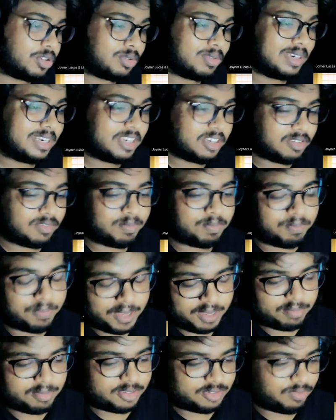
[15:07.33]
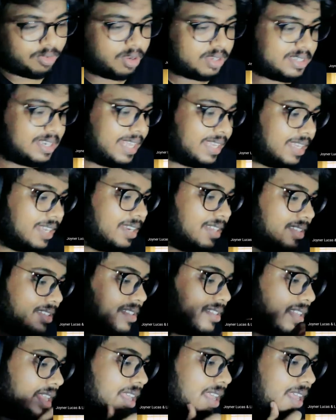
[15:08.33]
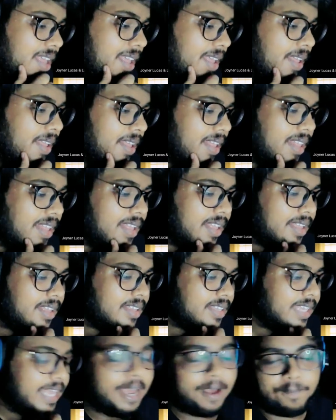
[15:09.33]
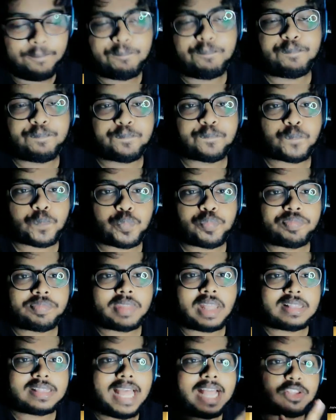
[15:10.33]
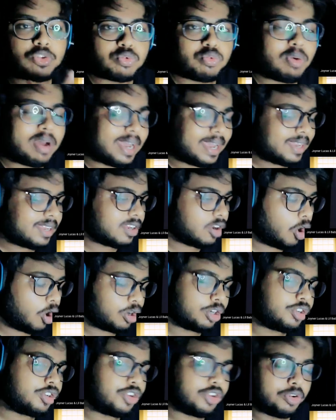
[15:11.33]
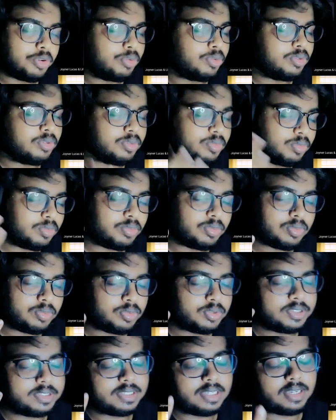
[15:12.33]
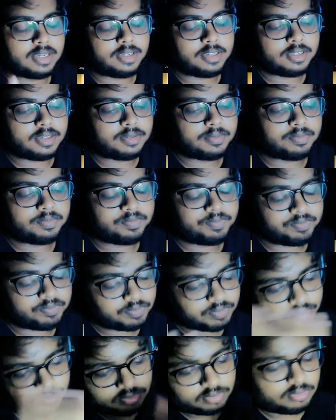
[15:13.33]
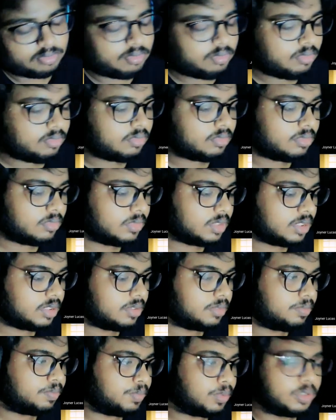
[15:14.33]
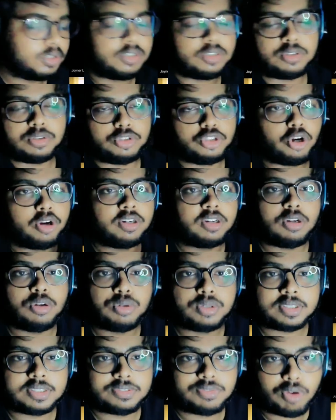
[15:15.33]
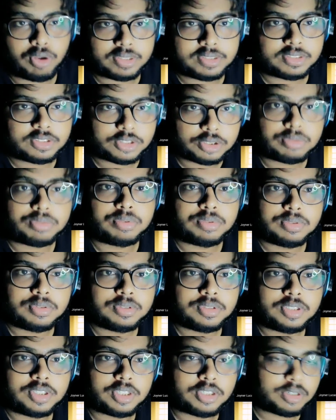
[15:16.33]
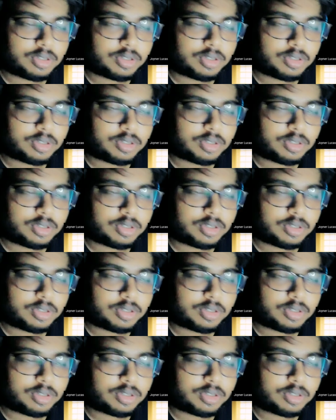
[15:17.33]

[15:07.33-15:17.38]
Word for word: to little baby's voice. Like it is, yeah. That's why auto tune was a put to Joyner Lucas voice too, you